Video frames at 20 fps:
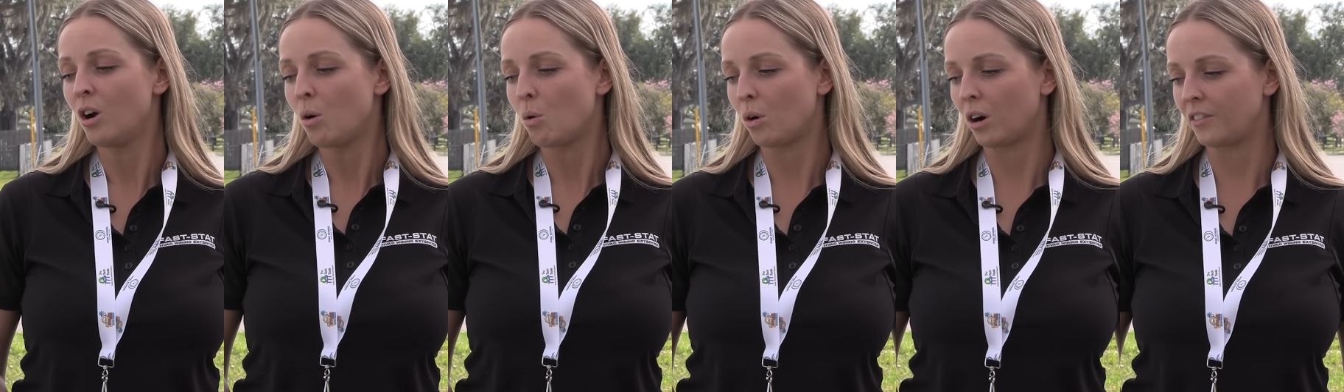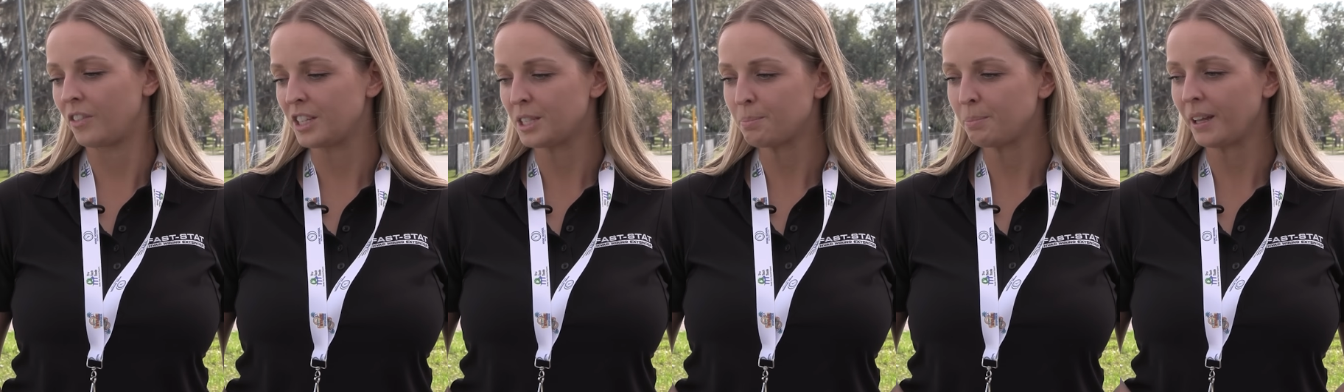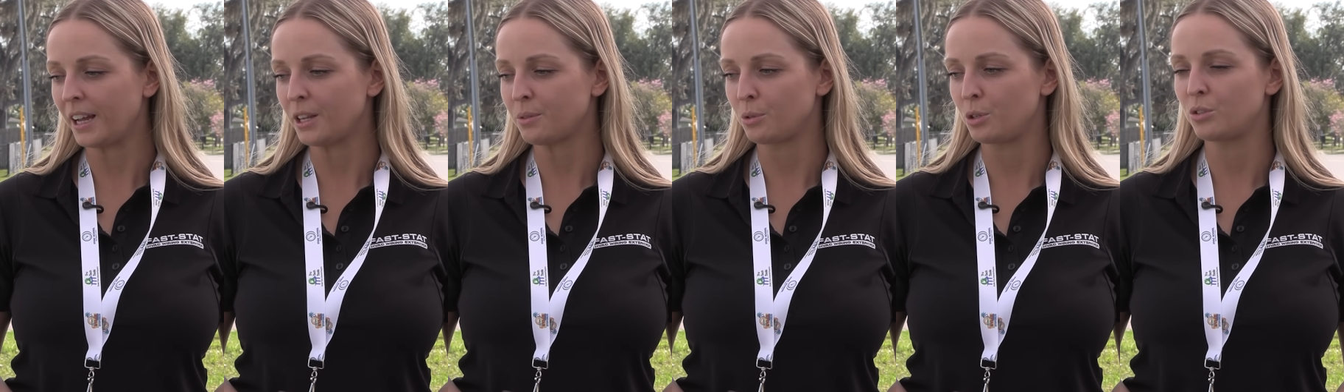or in this
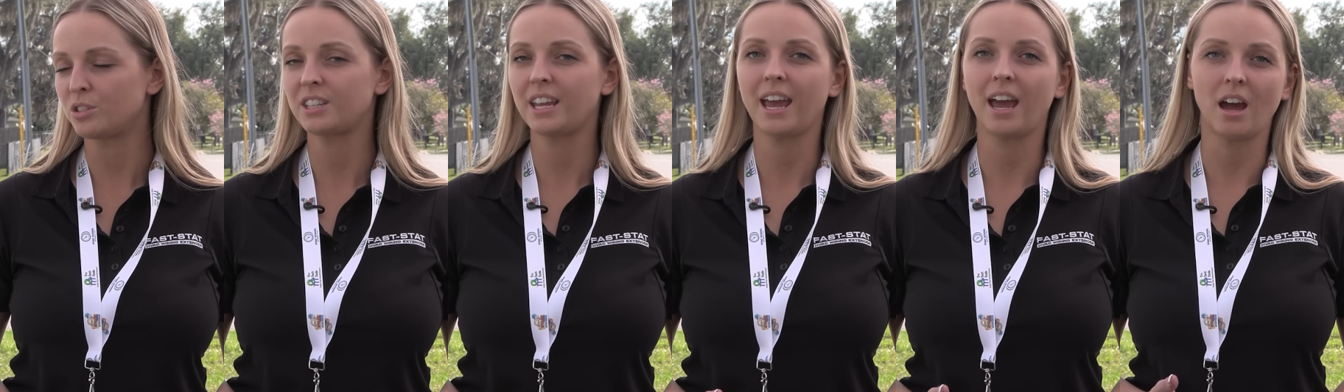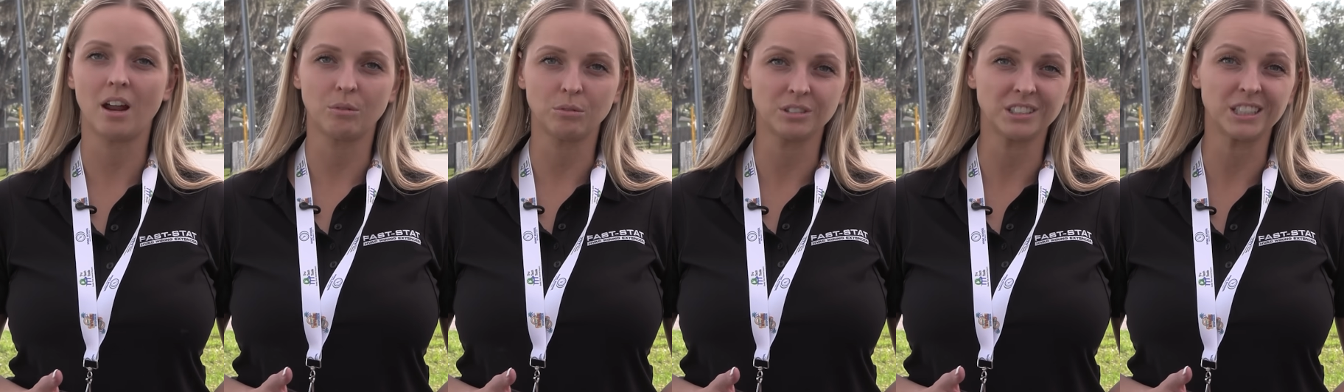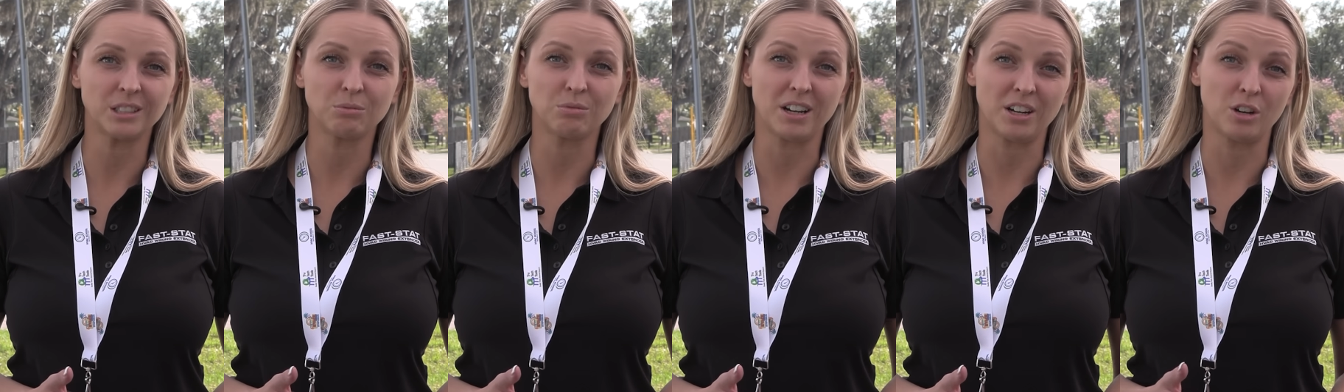place where you just can't
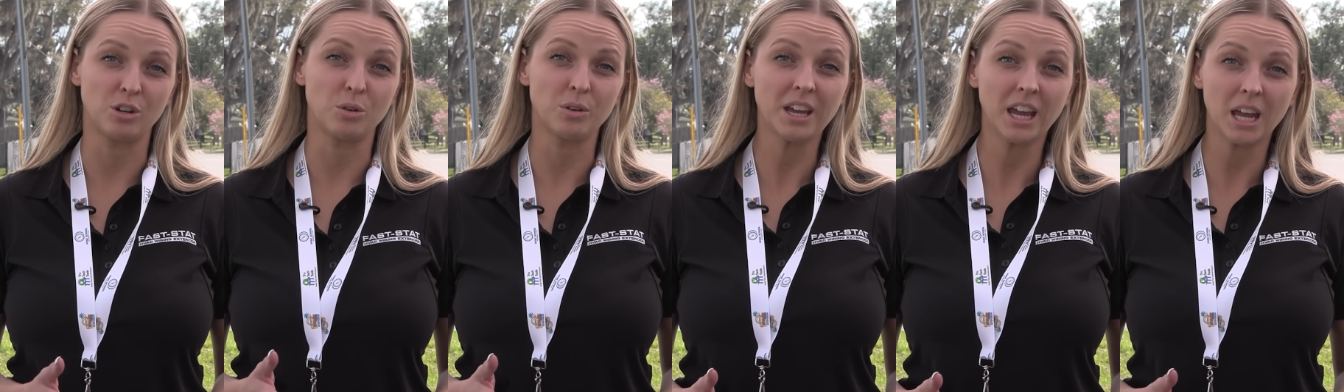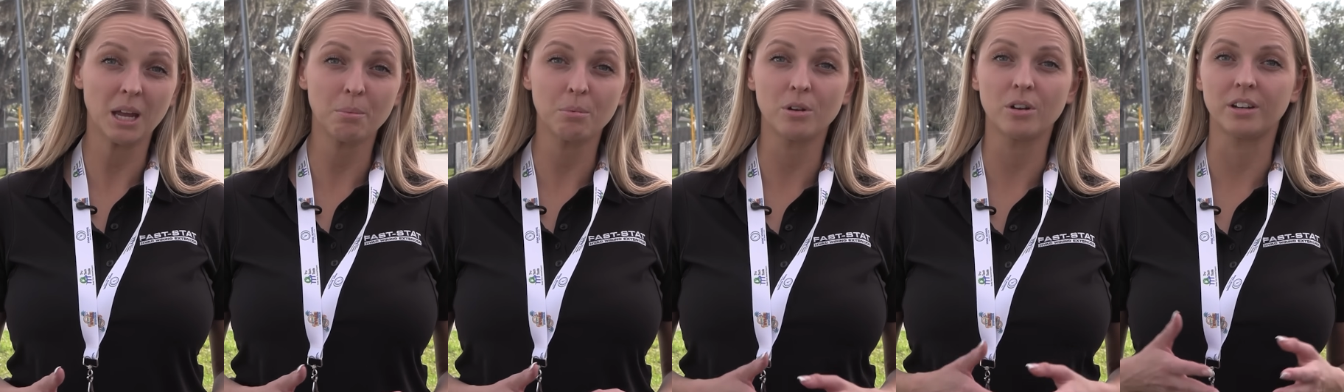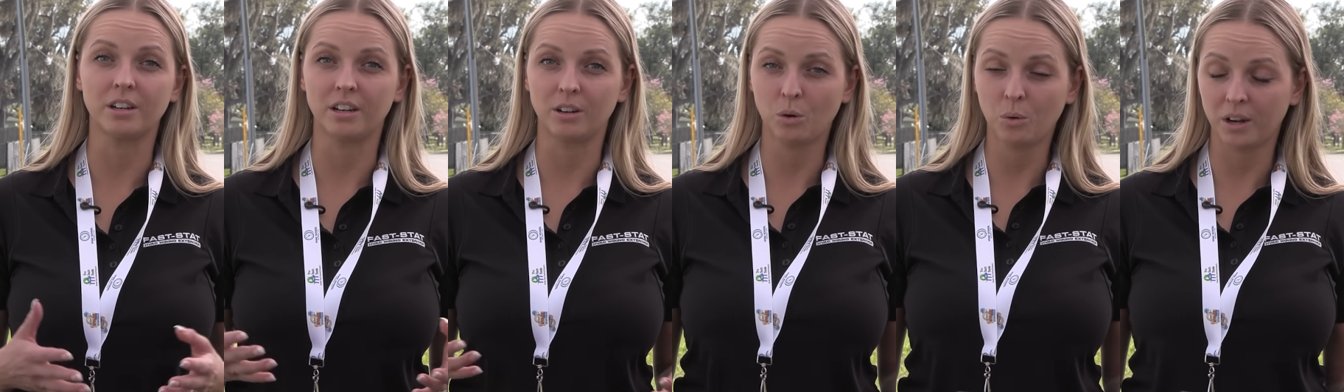really run a new cable
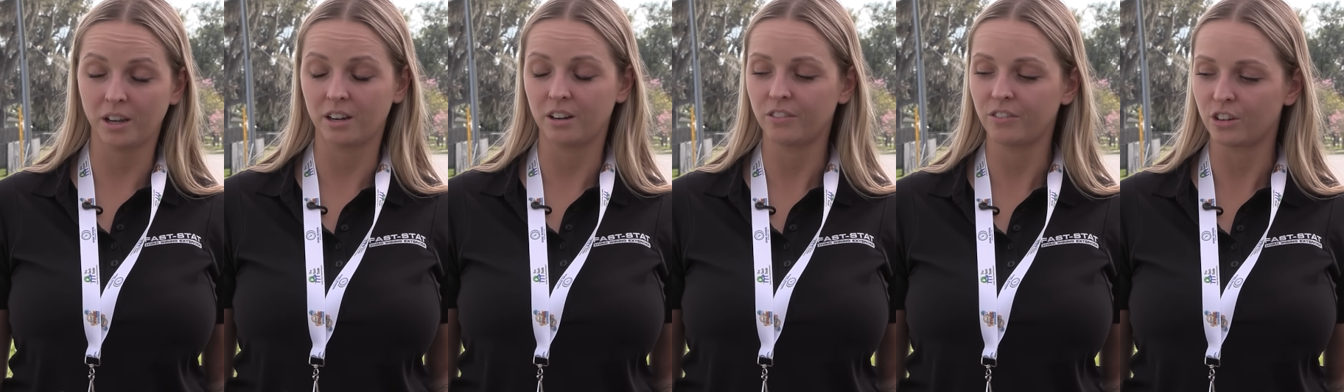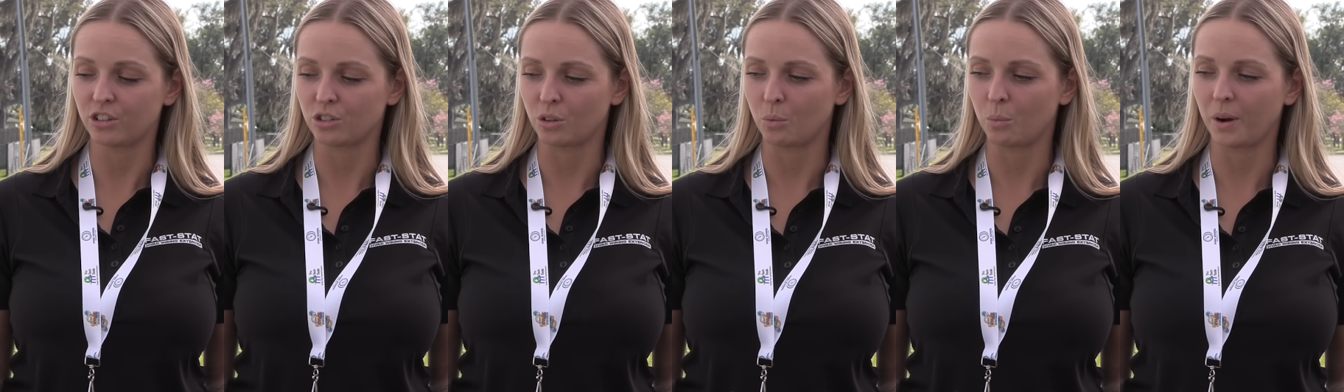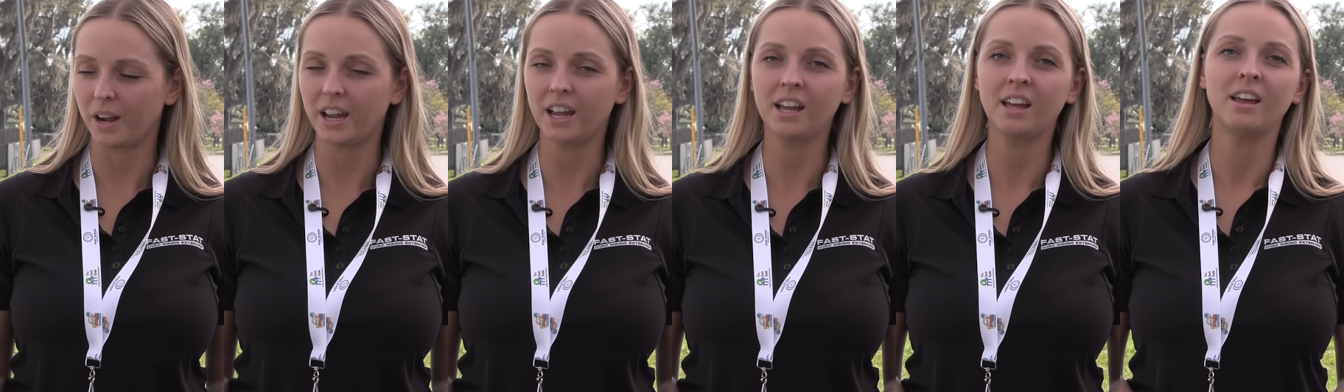in a quick and efficient
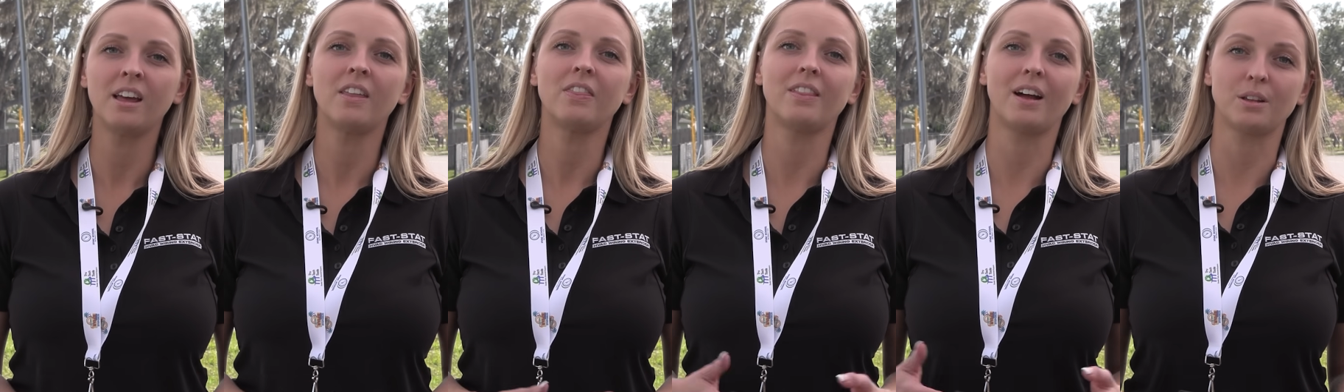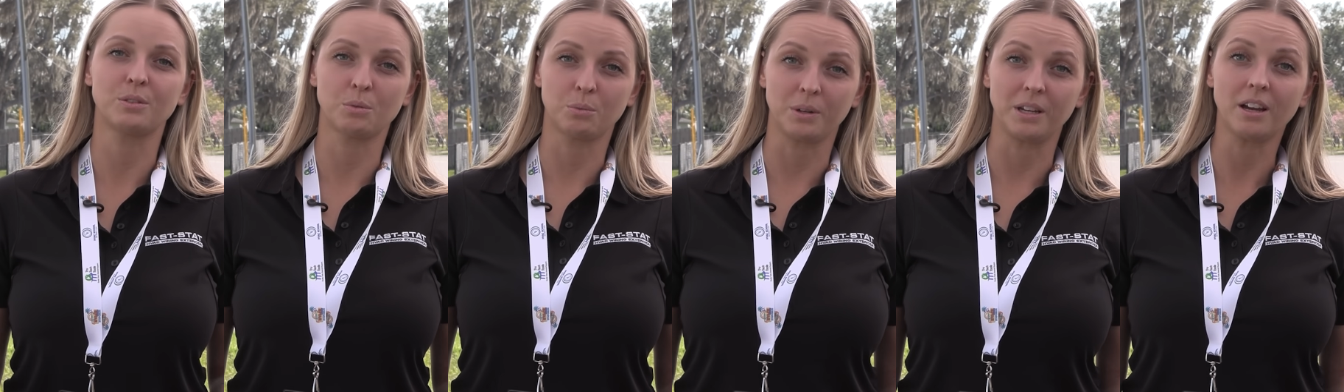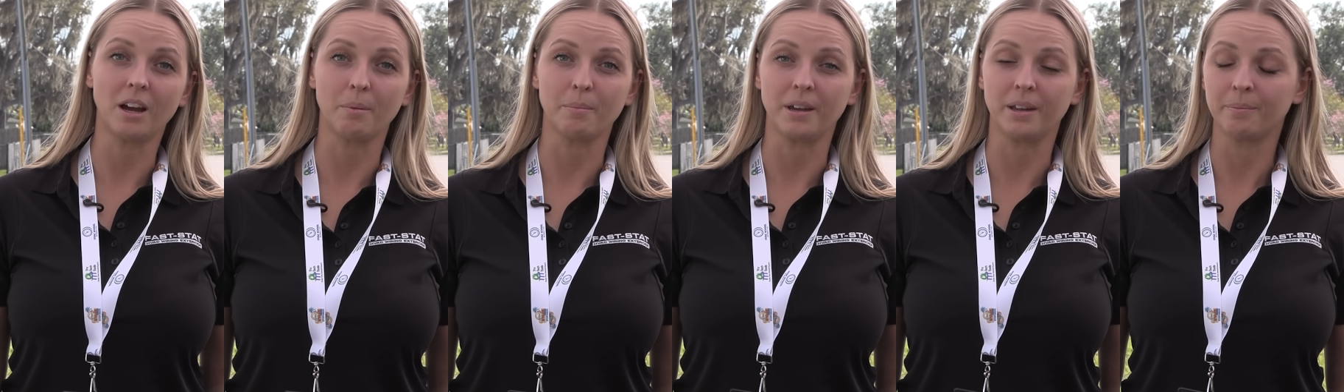way that's where we
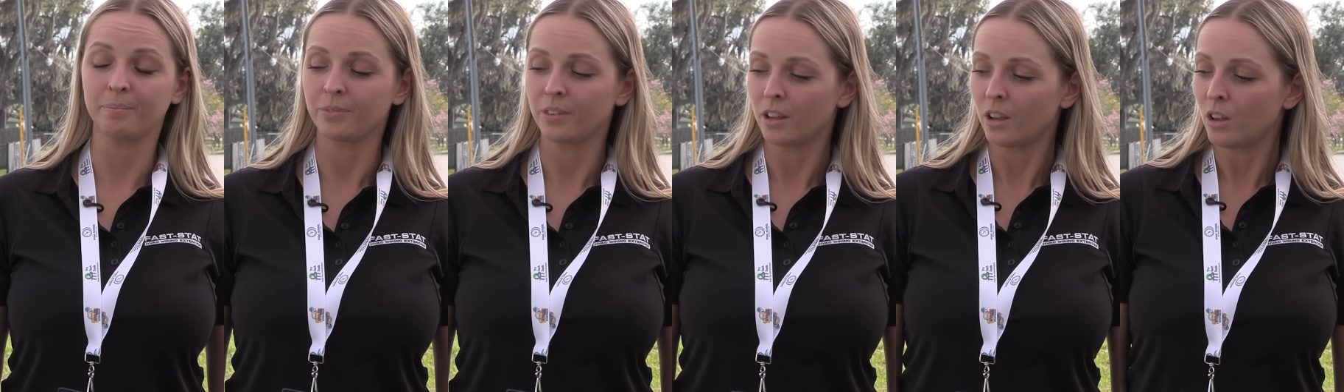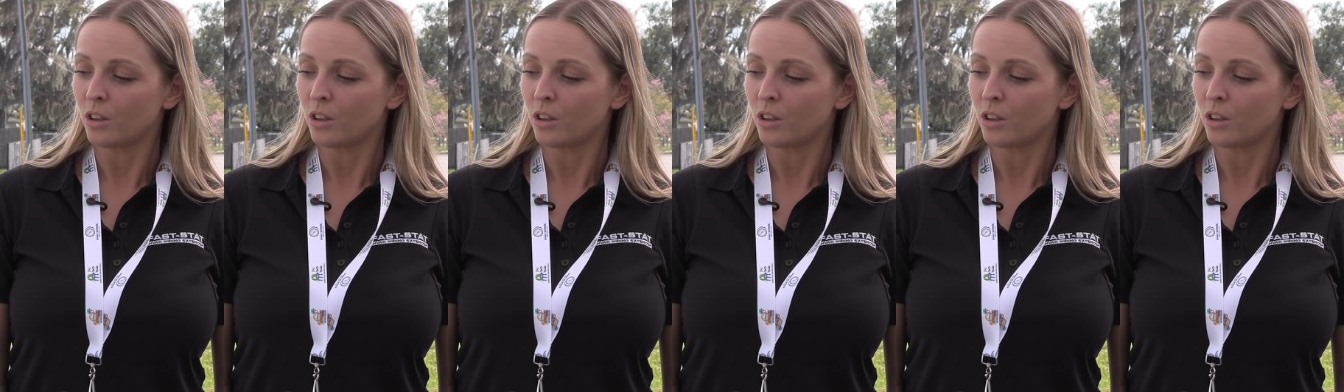come in.